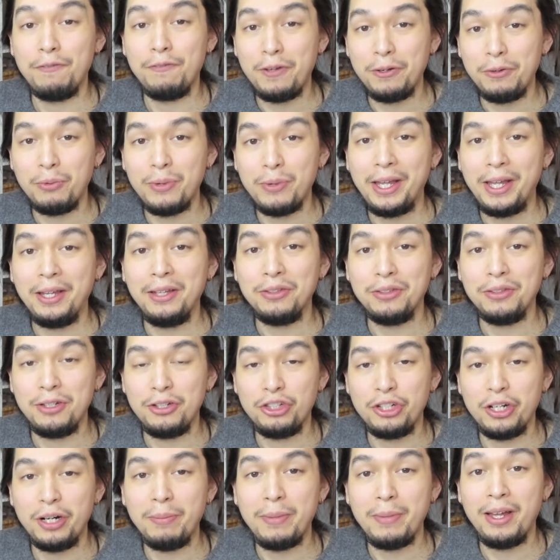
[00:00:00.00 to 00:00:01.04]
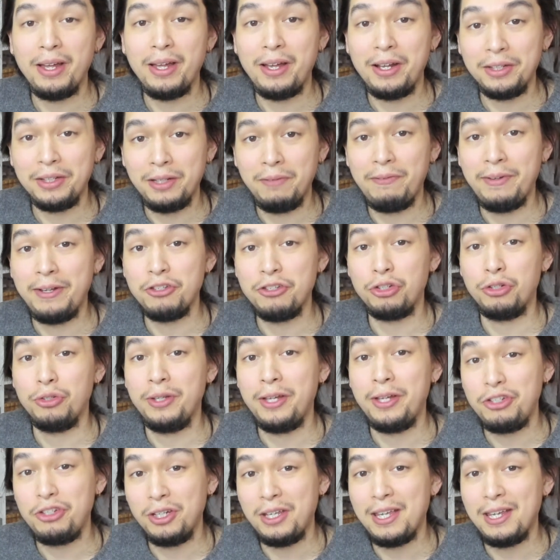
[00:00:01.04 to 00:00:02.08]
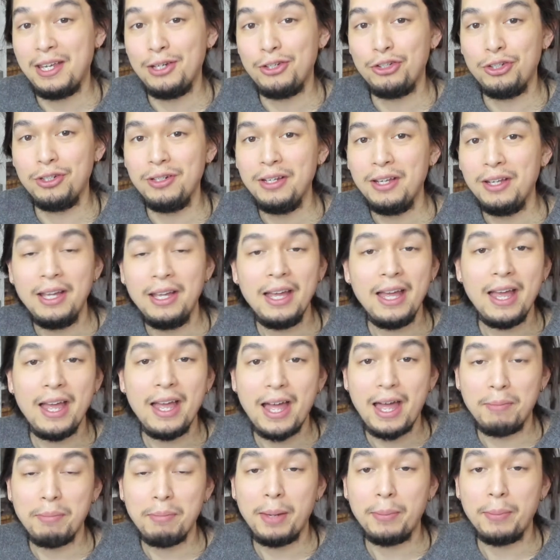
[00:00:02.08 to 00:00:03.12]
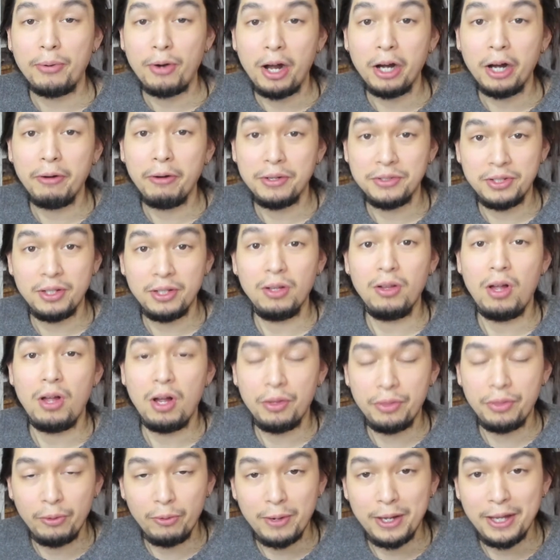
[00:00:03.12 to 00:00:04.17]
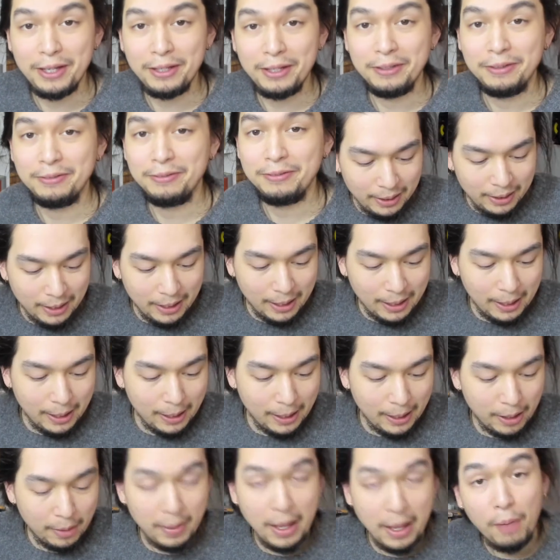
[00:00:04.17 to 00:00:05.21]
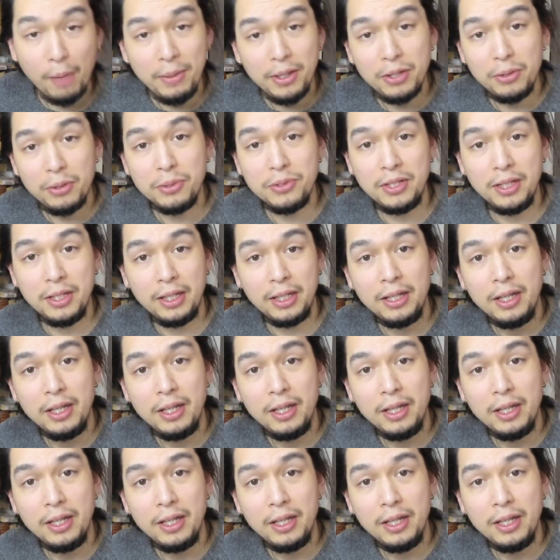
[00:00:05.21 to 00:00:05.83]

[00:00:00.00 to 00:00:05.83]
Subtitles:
way to share my unconventional education and my progress along the way. I'll be using